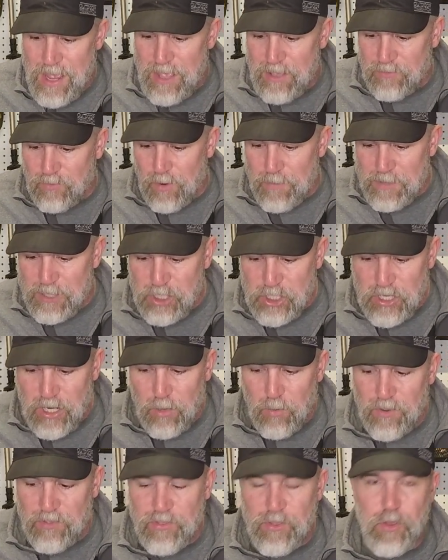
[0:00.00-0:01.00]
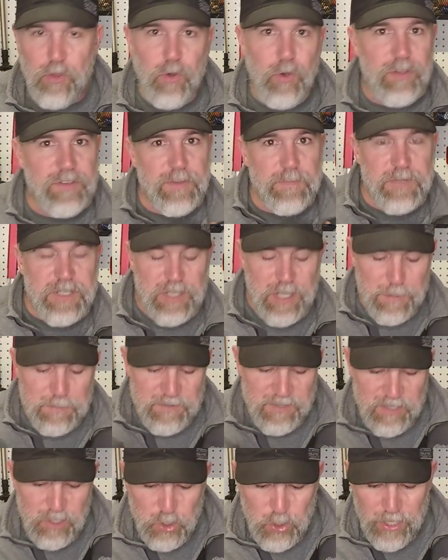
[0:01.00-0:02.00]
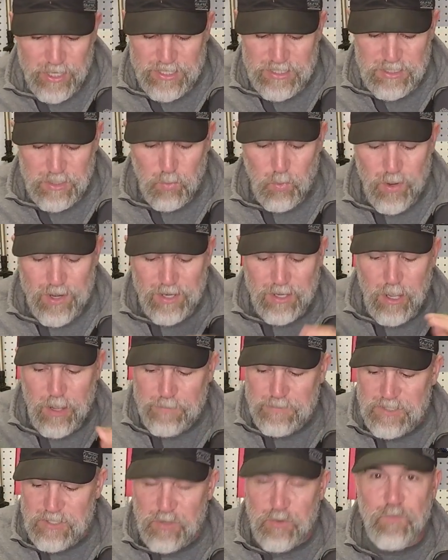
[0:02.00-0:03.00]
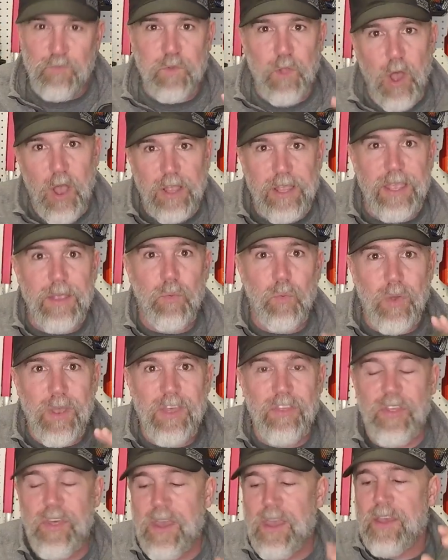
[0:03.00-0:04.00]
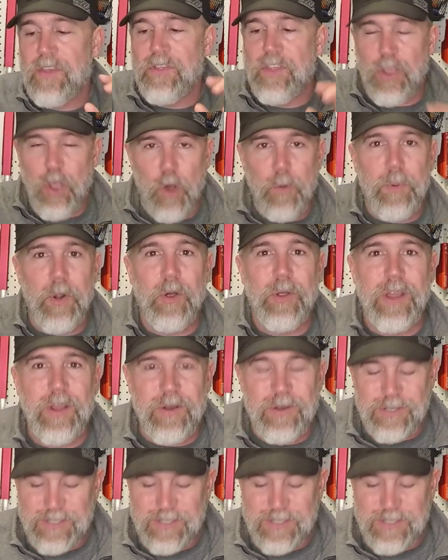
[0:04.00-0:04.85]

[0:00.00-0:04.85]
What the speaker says: So I'm going to share with you some tips and tricks when it comes to vlogging with the GoPro Hero